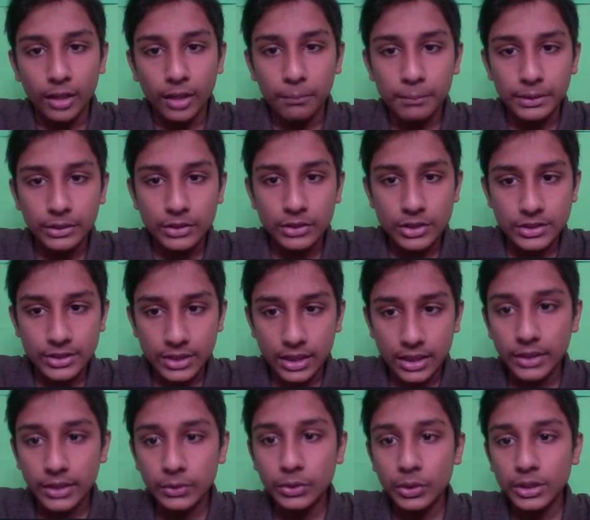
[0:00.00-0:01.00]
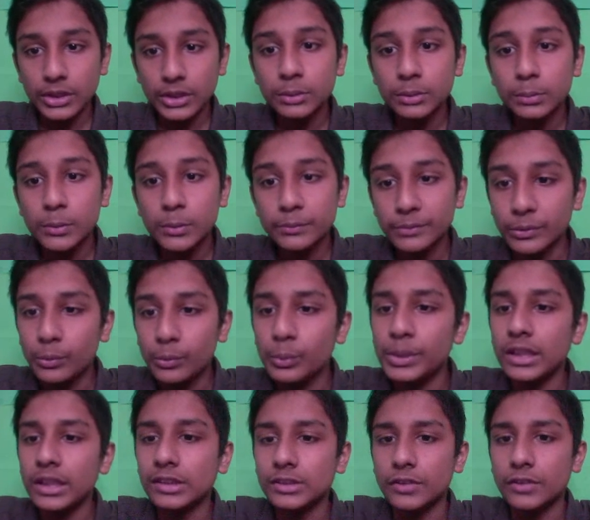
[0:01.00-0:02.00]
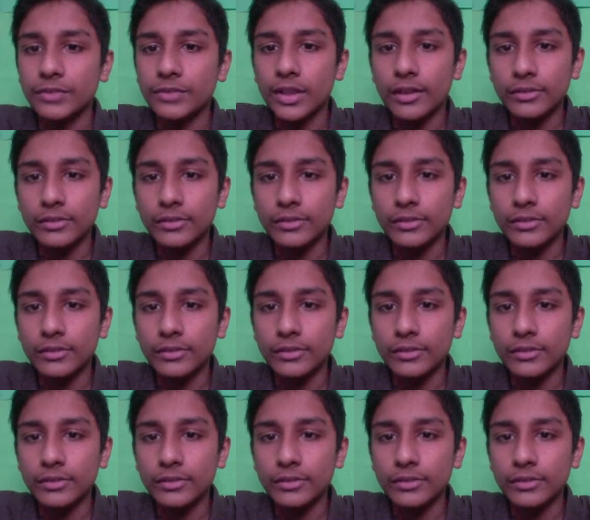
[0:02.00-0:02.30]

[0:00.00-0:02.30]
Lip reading: because you don't need to move the queen as of now.